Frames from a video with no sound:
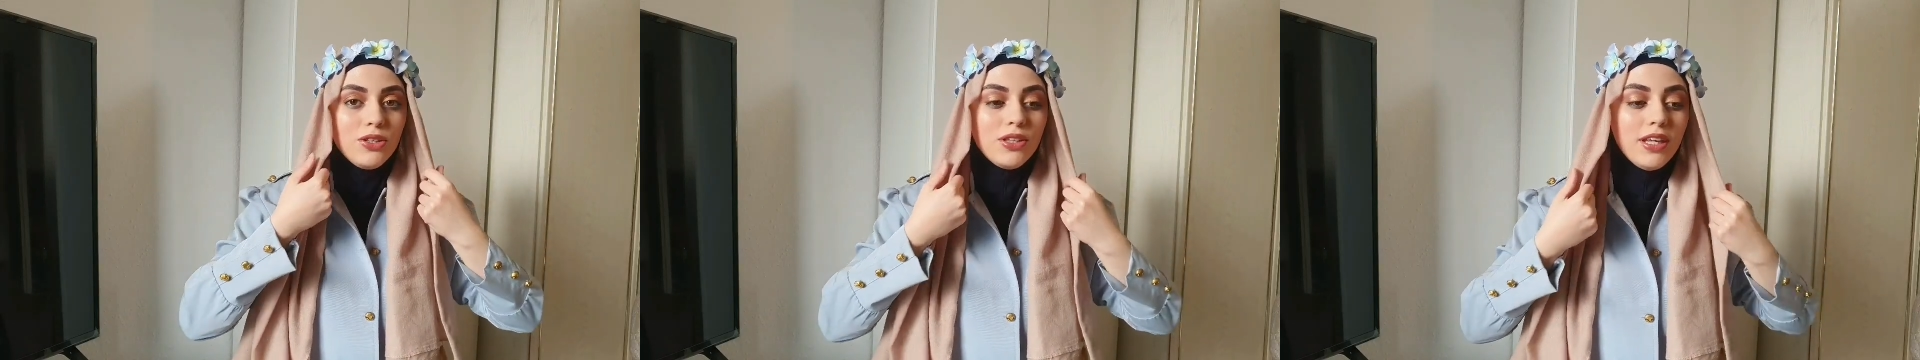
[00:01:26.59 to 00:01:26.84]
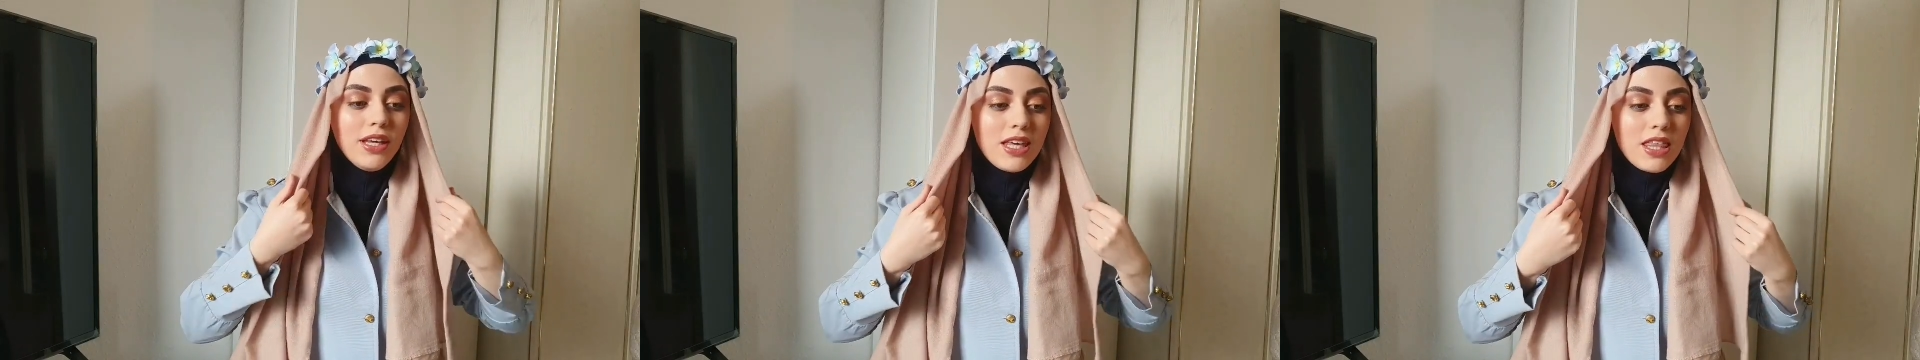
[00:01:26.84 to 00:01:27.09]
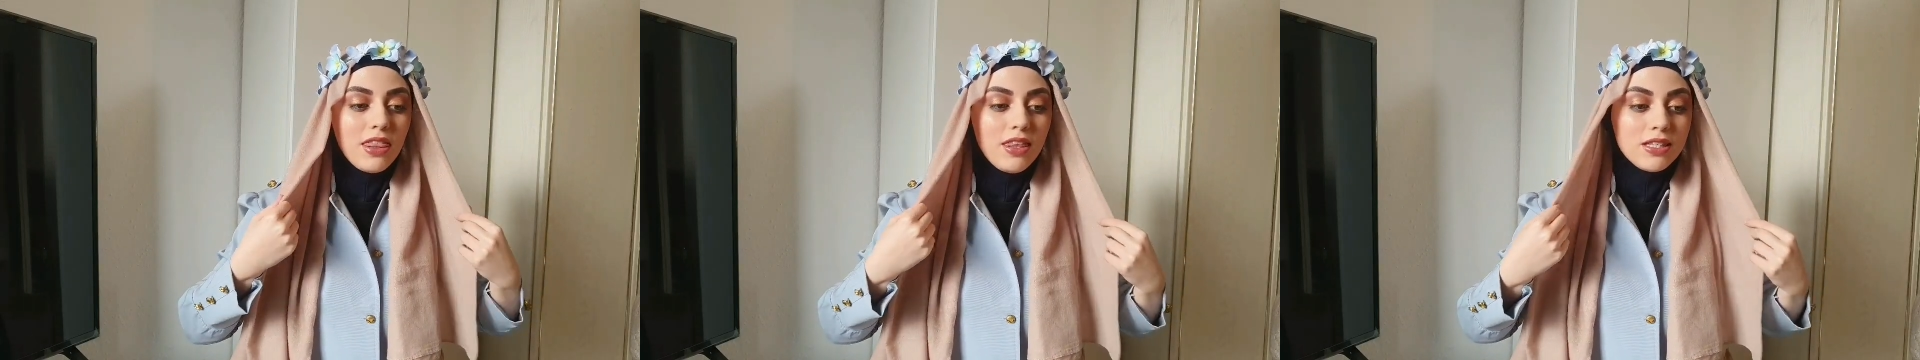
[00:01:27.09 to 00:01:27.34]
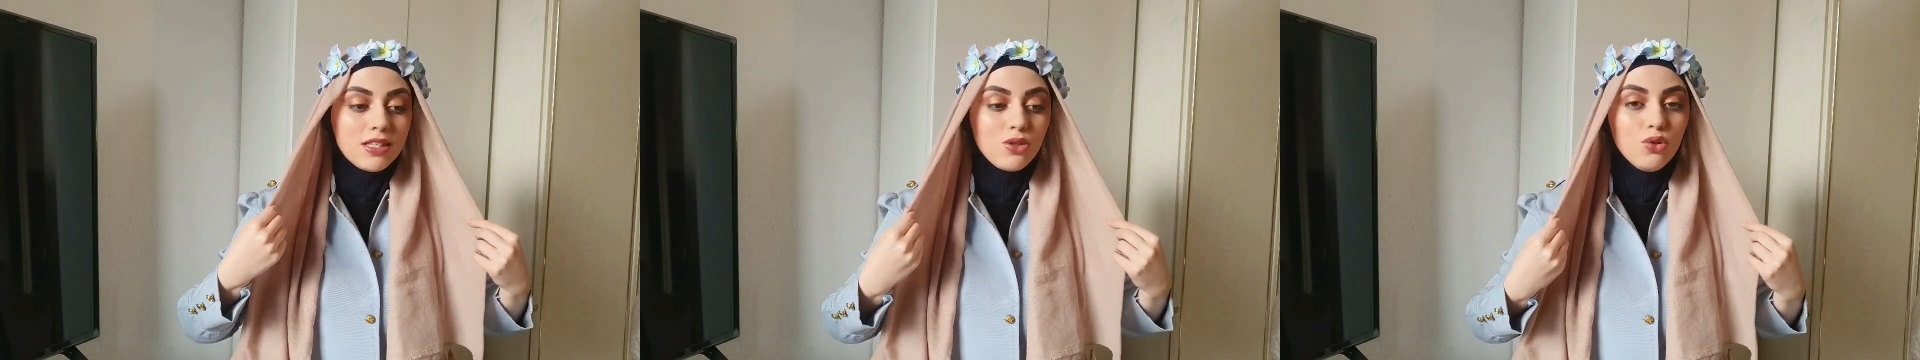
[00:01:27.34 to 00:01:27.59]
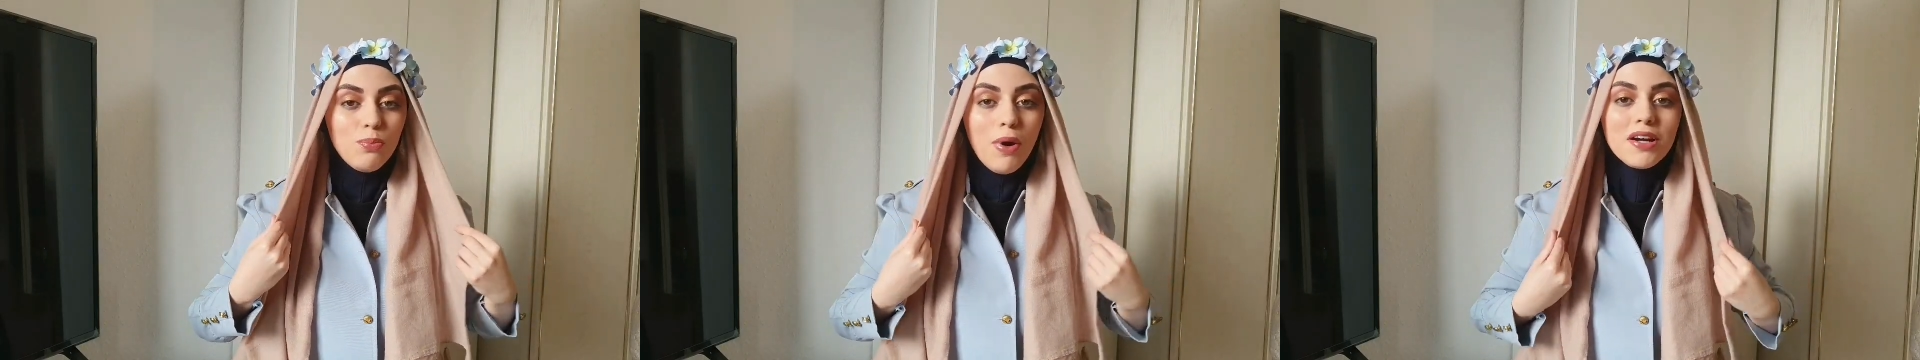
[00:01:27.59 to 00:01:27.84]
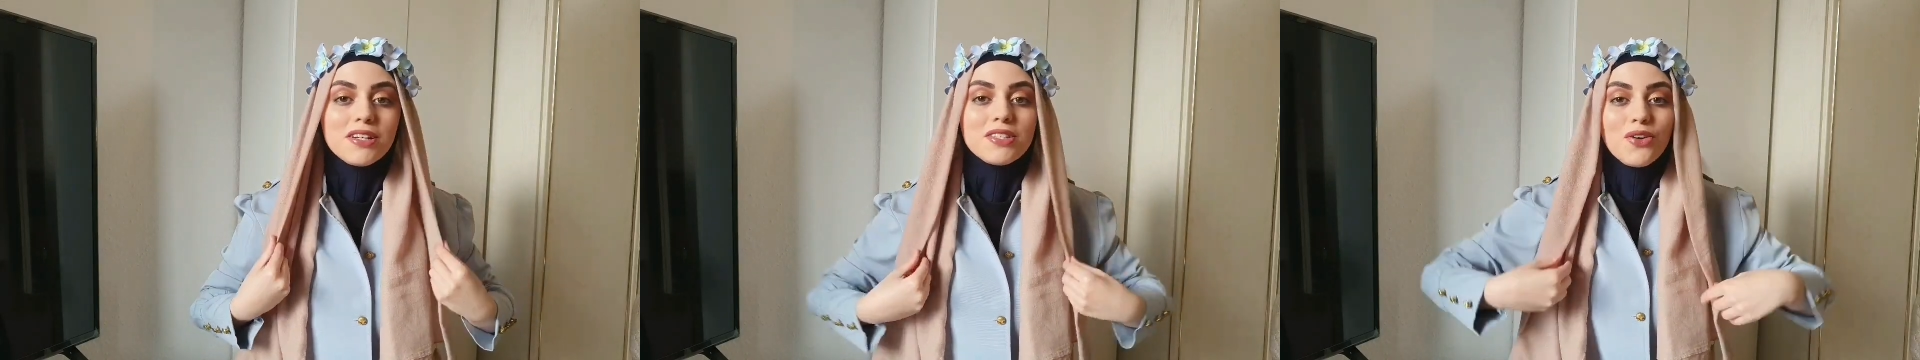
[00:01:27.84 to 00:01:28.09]
take these two
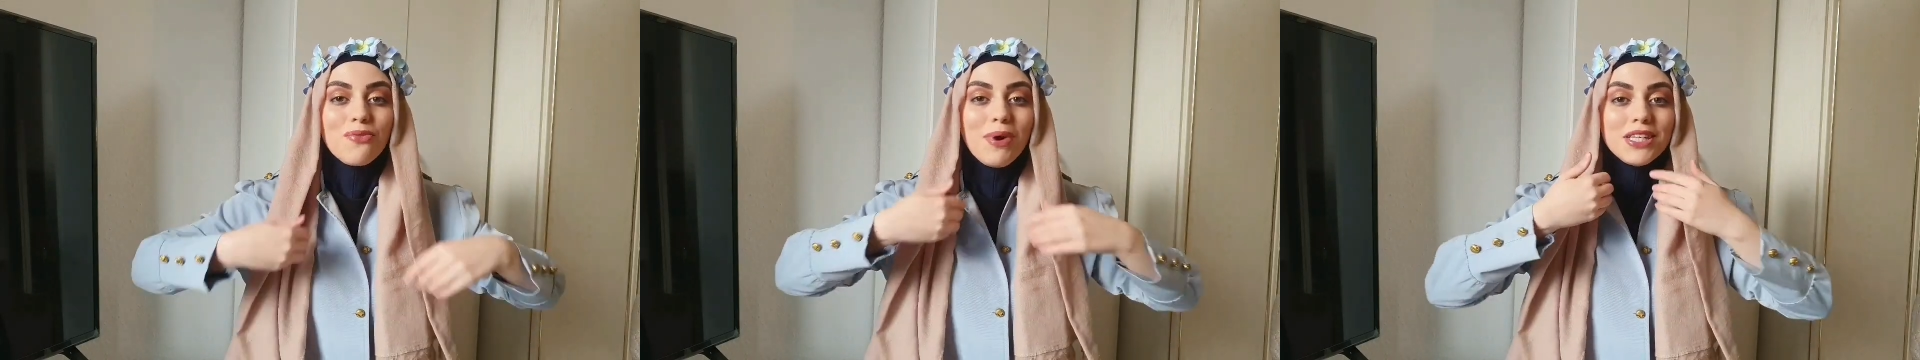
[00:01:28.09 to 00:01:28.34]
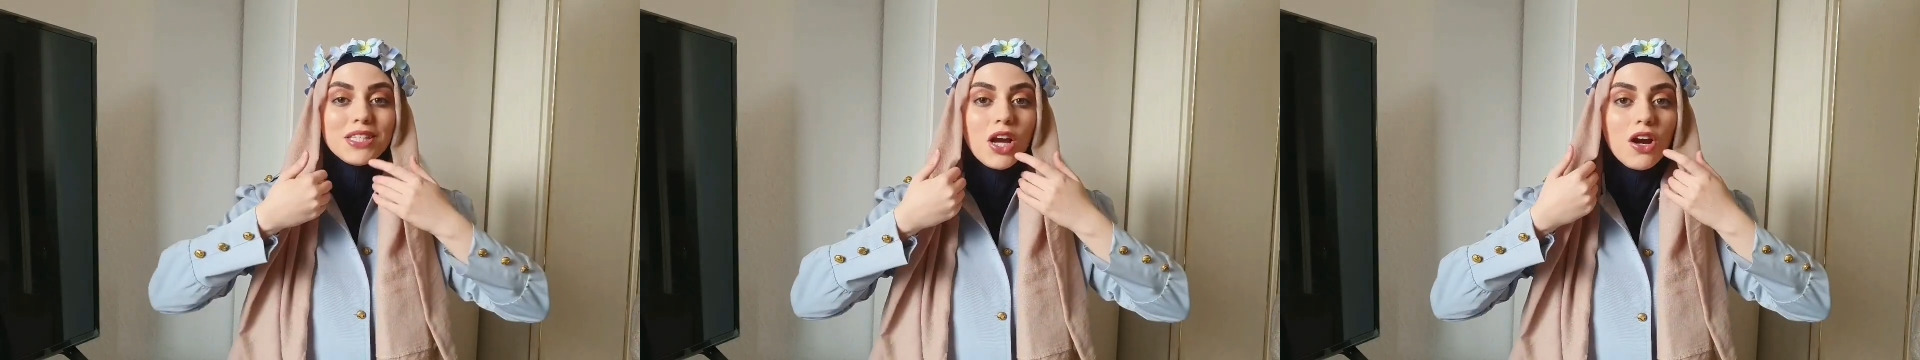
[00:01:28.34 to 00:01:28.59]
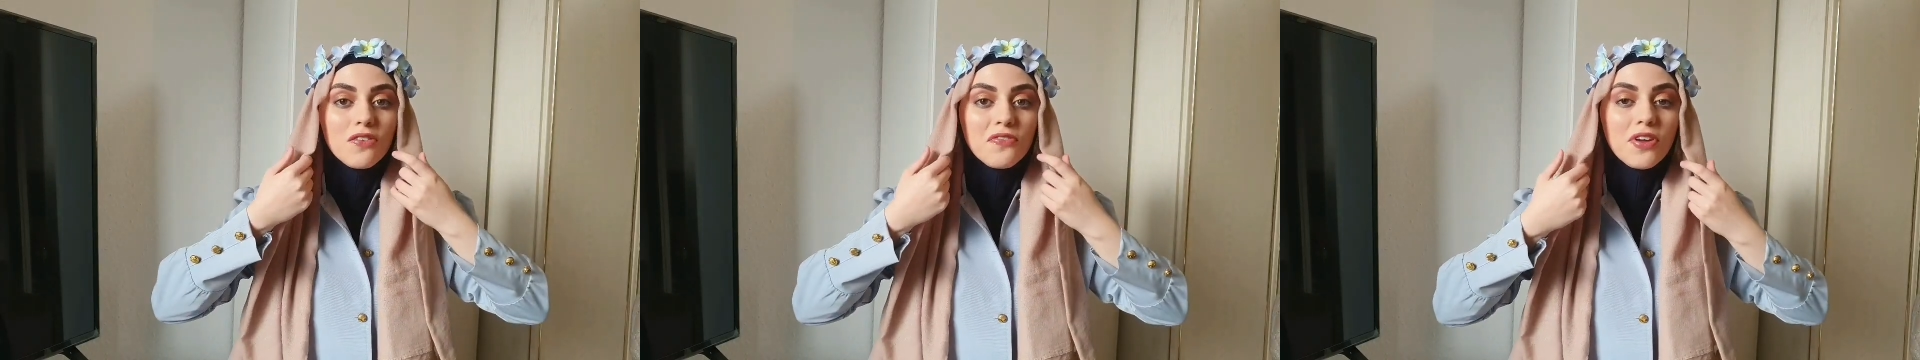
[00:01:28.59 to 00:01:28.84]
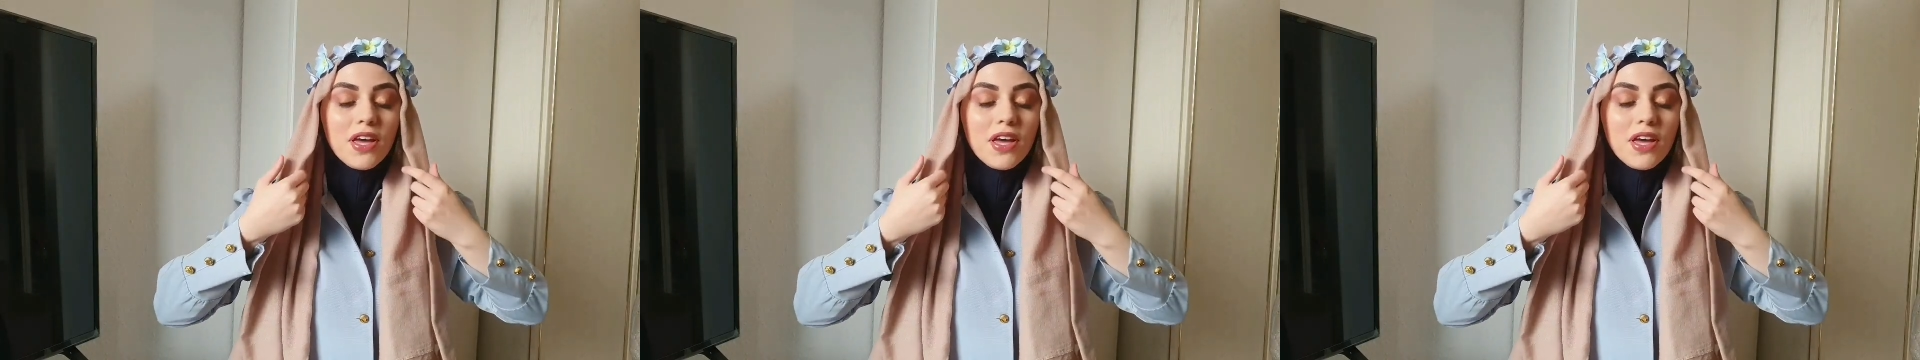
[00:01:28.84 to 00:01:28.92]
parts of my scarf,